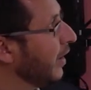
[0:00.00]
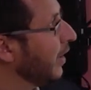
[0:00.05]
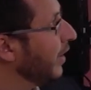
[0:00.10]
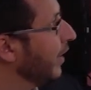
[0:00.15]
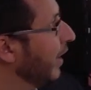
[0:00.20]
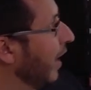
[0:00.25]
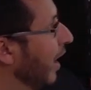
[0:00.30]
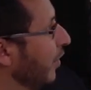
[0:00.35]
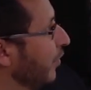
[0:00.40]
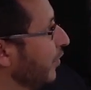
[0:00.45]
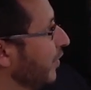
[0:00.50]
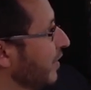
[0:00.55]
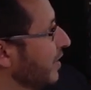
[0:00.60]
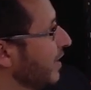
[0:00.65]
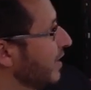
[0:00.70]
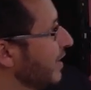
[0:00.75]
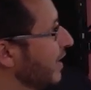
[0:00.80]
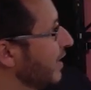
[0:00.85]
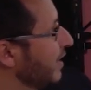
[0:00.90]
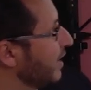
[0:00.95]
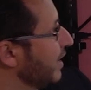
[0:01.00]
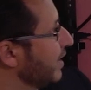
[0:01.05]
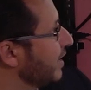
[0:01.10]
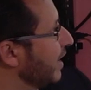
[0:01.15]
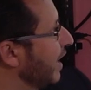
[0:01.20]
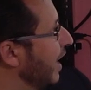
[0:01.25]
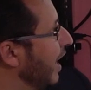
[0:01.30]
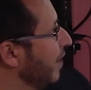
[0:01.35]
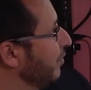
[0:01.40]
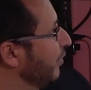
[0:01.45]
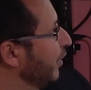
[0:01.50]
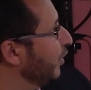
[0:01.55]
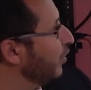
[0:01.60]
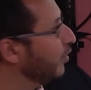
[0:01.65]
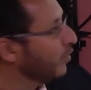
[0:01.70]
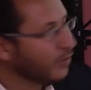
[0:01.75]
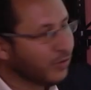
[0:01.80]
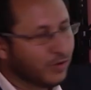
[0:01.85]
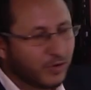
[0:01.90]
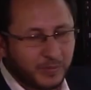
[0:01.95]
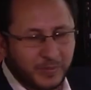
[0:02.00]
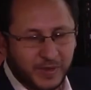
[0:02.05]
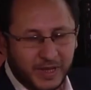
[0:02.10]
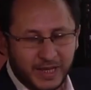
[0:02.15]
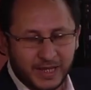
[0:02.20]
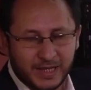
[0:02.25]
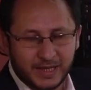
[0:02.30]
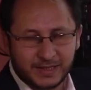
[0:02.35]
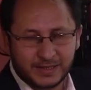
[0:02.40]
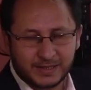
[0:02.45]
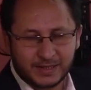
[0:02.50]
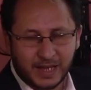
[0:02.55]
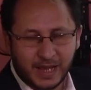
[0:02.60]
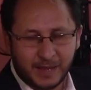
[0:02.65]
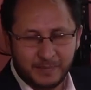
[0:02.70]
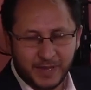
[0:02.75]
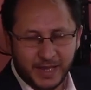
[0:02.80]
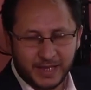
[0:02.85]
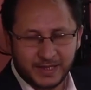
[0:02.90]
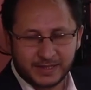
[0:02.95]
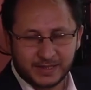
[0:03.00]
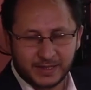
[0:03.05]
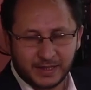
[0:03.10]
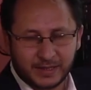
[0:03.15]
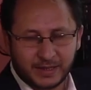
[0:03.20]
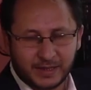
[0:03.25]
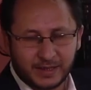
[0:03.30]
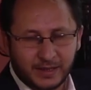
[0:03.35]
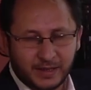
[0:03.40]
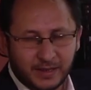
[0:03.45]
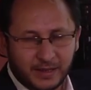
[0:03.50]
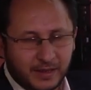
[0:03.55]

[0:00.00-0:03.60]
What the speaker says: Now it is amino group is a basic